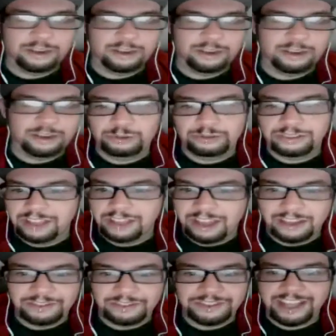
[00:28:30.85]
who
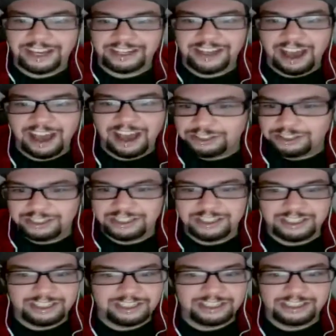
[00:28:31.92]
loves
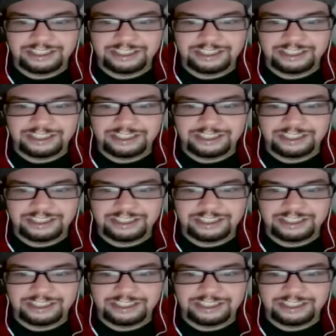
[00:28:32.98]
technology,